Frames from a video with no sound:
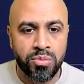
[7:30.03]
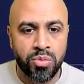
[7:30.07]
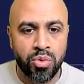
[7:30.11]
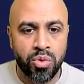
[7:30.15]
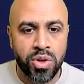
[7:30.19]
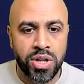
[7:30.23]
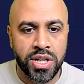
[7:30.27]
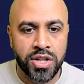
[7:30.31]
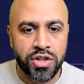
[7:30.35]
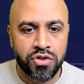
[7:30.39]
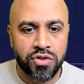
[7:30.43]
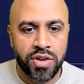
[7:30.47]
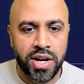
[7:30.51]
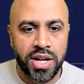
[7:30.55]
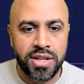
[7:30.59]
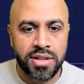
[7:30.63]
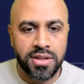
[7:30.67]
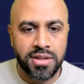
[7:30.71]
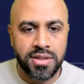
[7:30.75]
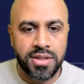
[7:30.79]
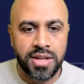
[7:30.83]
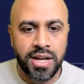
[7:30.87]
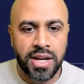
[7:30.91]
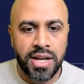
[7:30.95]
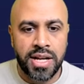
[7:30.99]

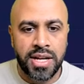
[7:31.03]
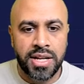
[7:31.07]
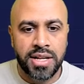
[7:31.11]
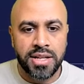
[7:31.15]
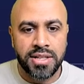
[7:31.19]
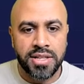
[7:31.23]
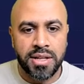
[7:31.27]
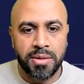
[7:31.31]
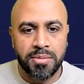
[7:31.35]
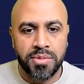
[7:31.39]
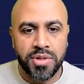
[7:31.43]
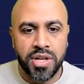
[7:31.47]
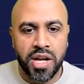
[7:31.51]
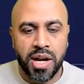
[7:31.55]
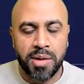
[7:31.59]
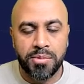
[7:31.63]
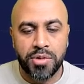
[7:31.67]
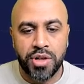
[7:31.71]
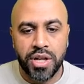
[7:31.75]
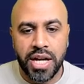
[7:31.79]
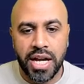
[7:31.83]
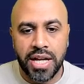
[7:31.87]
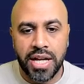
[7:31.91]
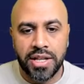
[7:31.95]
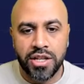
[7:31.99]
trends, sometimes
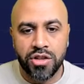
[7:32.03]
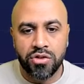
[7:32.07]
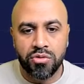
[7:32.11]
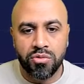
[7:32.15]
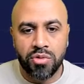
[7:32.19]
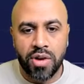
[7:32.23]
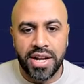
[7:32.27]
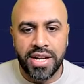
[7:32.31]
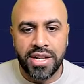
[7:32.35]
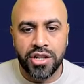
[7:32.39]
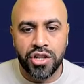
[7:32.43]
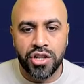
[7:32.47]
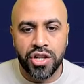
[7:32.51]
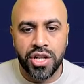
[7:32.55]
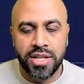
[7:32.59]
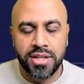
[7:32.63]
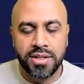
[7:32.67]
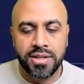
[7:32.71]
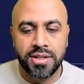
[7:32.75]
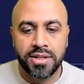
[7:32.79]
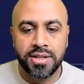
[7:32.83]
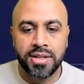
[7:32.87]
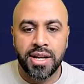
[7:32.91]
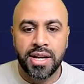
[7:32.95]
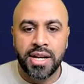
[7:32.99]
you get these
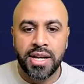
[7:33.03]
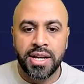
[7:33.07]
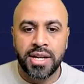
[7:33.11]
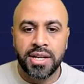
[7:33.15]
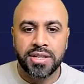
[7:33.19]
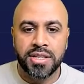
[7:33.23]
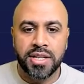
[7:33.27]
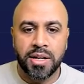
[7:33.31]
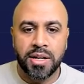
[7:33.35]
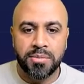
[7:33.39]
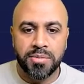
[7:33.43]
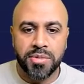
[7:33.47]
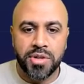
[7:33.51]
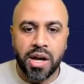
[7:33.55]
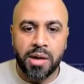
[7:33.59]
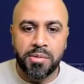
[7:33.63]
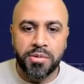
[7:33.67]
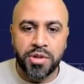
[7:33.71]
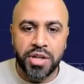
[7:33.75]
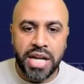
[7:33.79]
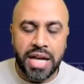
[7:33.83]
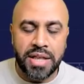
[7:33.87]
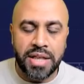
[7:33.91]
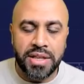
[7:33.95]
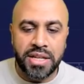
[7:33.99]
ranges, sometimes
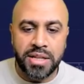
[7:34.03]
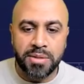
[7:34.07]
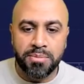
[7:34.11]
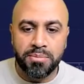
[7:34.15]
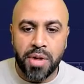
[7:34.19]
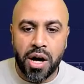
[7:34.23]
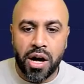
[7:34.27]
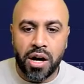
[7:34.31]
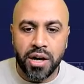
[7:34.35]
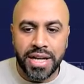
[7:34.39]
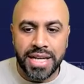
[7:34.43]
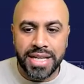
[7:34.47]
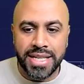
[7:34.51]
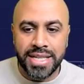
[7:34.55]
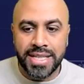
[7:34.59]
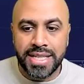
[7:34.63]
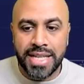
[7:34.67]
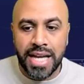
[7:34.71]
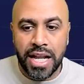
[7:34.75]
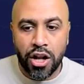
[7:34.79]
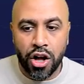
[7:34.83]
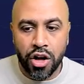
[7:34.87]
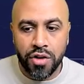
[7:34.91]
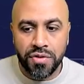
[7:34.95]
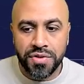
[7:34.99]
you get these market
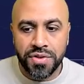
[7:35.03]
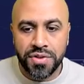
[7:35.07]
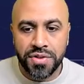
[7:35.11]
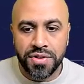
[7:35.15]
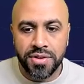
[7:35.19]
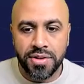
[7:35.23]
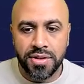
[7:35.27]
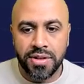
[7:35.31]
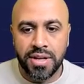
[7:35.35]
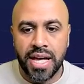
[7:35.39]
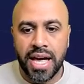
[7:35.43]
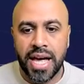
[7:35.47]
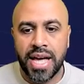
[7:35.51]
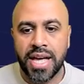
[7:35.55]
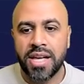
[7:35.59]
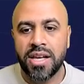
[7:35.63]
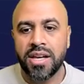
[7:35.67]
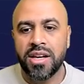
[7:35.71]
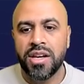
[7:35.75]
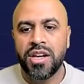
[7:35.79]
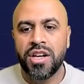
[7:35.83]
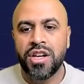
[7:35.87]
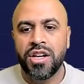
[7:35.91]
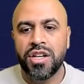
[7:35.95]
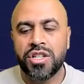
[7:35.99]
sell-offs, okay?
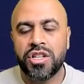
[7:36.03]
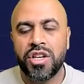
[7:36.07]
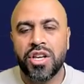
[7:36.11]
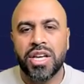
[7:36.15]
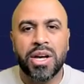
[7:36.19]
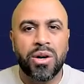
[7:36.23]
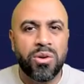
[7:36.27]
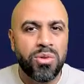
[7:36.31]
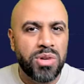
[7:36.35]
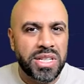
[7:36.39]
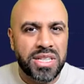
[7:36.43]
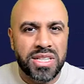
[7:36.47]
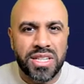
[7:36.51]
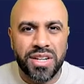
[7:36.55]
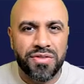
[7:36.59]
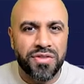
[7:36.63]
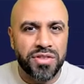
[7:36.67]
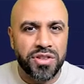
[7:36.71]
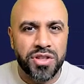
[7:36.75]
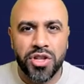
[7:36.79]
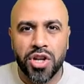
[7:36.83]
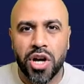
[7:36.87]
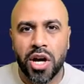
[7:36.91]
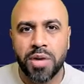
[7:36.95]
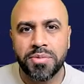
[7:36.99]
So you get all these
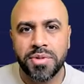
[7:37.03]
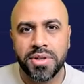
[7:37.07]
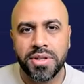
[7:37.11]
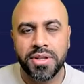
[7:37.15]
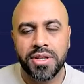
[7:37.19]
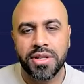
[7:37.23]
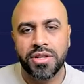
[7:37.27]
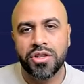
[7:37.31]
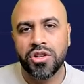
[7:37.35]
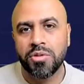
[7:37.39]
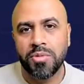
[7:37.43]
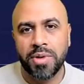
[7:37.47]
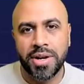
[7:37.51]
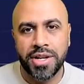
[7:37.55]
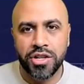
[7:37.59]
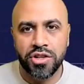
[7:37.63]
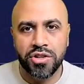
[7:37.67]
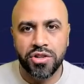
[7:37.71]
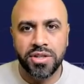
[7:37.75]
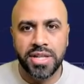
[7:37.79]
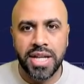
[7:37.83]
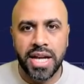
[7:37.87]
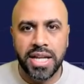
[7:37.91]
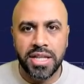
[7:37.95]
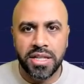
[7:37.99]
different types of
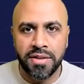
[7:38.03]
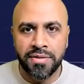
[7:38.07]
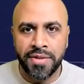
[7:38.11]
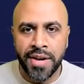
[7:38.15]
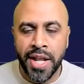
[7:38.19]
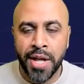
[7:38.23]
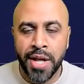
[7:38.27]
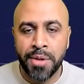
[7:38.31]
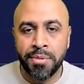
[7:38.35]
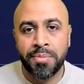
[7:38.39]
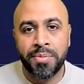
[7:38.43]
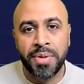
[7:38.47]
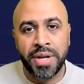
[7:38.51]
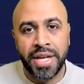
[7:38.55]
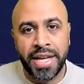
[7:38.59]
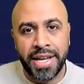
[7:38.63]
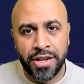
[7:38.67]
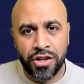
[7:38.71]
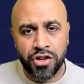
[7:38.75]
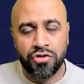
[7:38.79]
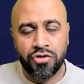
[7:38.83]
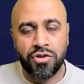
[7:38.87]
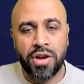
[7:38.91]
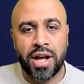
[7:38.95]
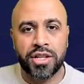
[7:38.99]
situations that develop, but each
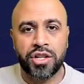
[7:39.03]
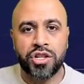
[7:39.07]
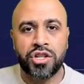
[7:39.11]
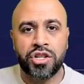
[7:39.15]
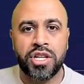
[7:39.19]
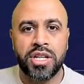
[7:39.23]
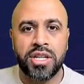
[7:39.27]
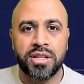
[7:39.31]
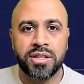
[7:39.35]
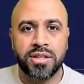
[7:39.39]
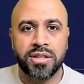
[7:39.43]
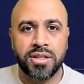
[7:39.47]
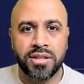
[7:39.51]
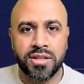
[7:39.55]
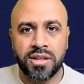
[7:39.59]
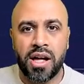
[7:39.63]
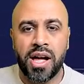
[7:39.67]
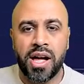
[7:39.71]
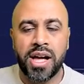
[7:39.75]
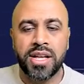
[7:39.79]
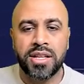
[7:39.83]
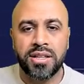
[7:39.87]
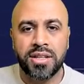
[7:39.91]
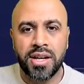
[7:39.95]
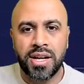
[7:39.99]
strategy is
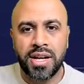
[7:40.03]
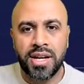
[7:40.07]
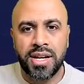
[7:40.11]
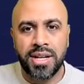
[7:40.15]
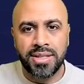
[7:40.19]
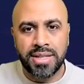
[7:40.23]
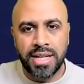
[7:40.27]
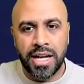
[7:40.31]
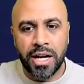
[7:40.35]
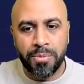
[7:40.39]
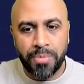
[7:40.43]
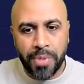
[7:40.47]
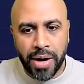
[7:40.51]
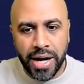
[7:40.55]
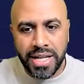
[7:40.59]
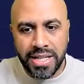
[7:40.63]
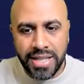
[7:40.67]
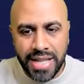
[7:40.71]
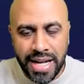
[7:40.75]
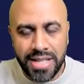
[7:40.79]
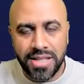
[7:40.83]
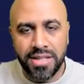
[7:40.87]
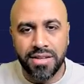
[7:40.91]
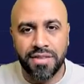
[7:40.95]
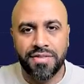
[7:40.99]
designed to help
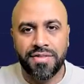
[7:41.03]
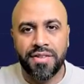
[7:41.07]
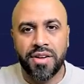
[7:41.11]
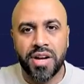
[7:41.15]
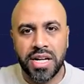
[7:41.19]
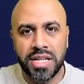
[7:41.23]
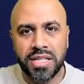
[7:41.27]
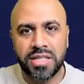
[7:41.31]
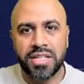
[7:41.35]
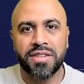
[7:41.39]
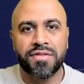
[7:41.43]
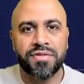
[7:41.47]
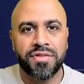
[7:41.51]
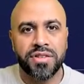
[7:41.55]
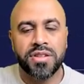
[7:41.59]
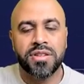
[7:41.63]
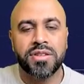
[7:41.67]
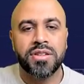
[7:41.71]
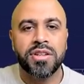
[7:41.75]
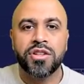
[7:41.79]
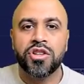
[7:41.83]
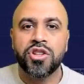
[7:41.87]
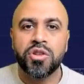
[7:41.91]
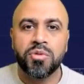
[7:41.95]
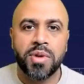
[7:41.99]
identify different
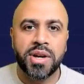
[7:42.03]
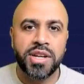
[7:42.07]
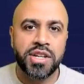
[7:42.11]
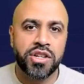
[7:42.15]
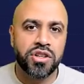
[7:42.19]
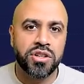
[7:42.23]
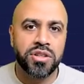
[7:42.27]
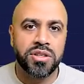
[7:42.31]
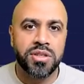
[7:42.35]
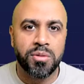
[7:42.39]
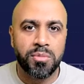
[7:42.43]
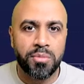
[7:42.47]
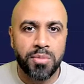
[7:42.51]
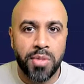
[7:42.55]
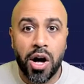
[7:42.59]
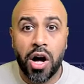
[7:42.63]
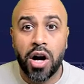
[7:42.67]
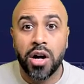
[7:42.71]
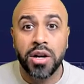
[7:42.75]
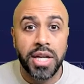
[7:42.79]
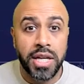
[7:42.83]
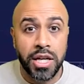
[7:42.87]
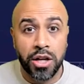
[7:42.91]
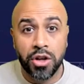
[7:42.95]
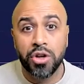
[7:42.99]
situations the
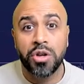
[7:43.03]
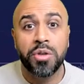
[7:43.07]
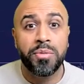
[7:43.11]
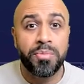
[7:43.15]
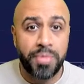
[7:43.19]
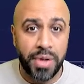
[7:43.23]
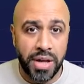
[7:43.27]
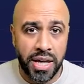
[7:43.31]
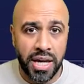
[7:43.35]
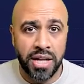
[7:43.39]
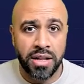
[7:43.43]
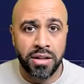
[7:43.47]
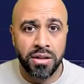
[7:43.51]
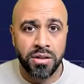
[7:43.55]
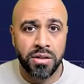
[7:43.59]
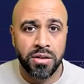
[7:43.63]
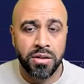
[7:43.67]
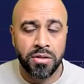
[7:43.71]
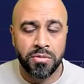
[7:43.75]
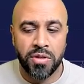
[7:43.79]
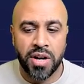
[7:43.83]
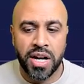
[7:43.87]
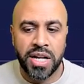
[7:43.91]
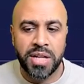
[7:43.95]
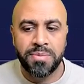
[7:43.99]
market could be in,
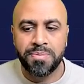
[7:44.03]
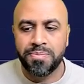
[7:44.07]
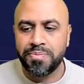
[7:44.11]
all right?